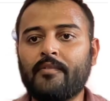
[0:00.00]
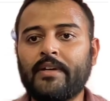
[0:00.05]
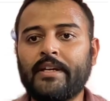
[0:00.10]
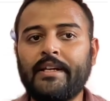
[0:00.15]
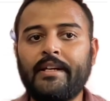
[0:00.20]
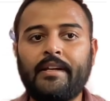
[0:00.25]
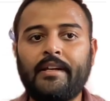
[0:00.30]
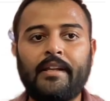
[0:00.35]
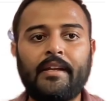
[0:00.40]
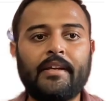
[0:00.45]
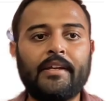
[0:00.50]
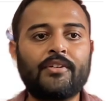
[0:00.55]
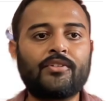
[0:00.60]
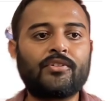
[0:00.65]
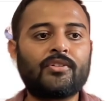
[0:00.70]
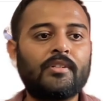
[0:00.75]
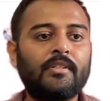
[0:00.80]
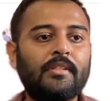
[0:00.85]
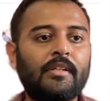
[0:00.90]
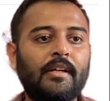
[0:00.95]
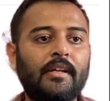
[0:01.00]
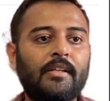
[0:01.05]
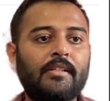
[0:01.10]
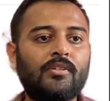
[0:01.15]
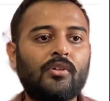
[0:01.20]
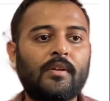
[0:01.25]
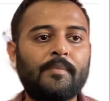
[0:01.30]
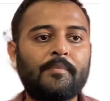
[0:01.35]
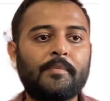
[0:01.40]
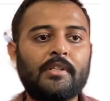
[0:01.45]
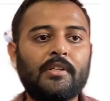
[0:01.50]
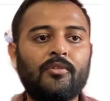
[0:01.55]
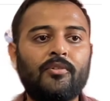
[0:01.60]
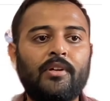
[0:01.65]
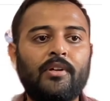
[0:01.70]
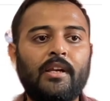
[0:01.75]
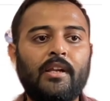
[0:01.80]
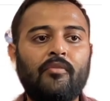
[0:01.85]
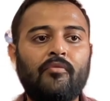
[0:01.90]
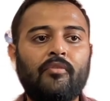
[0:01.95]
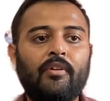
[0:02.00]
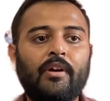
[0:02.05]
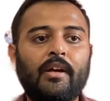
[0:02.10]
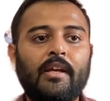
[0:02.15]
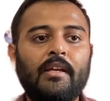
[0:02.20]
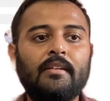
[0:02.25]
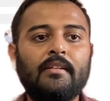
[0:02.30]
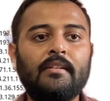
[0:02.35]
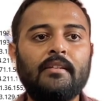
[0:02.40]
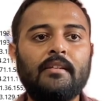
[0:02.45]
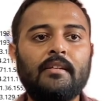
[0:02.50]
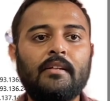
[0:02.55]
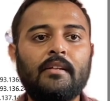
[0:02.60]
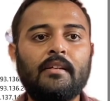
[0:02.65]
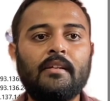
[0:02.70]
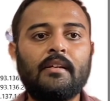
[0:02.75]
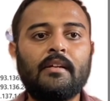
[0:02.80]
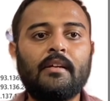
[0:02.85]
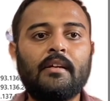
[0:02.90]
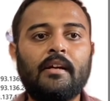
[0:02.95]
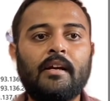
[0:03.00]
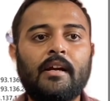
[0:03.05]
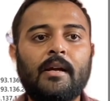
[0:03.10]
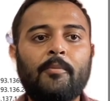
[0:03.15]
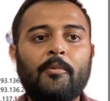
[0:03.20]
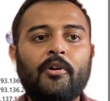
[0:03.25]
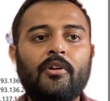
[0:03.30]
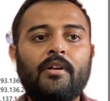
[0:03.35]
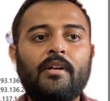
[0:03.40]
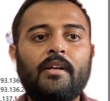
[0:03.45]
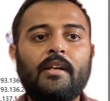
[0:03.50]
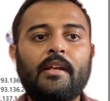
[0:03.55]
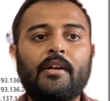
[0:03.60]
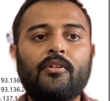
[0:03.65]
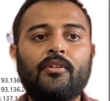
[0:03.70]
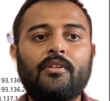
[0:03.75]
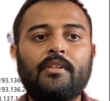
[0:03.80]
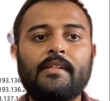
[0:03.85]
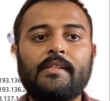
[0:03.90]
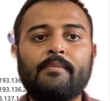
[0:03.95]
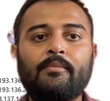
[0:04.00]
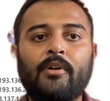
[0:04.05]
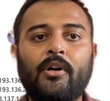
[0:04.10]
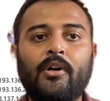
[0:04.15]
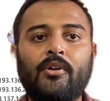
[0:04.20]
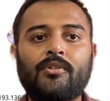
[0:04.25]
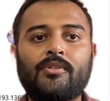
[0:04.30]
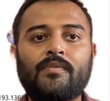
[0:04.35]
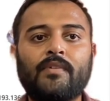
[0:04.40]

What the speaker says: any indication. That is absolutely fine. I'm gonna click on this browse